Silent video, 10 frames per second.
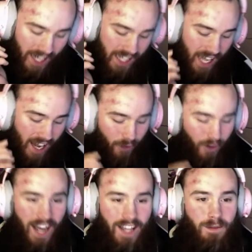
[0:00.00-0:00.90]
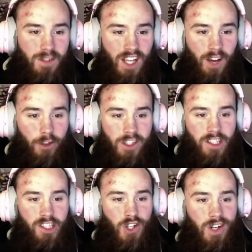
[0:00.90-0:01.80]
identify themselves
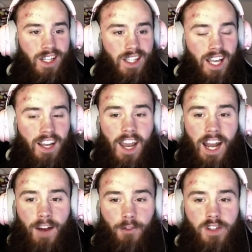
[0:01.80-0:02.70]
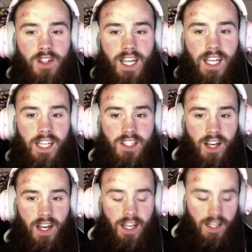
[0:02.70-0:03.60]
as a certain thing, and I feel like
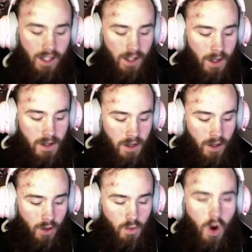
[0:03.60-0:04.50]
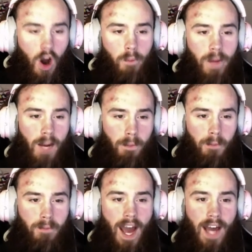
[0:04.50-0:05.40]
we're all made up
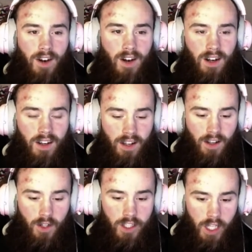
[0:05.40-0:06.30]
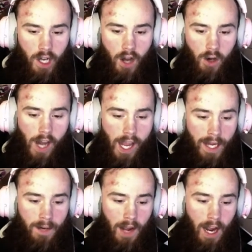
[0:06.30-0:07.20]
of matter, you know,
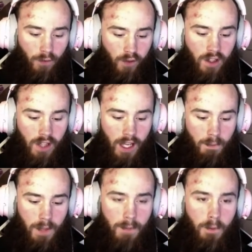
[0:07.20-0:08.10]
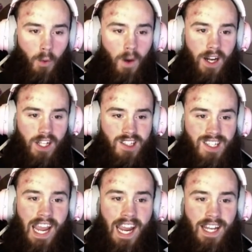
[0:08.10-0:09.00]
and I feel like people want to
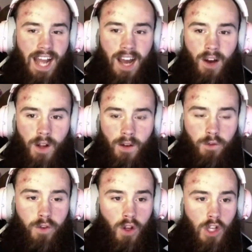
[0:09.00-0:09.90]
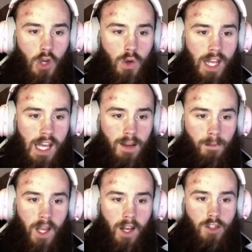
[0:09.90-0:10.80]
stand out and feel unique
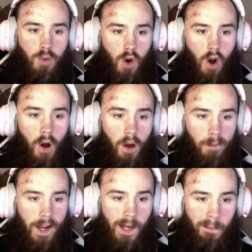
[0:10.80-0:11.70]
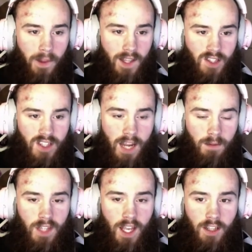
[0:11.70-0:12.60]
because we're all made up of the
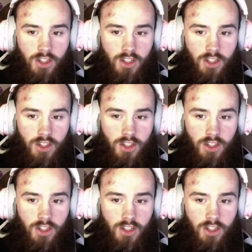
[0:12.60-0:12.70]
same thing.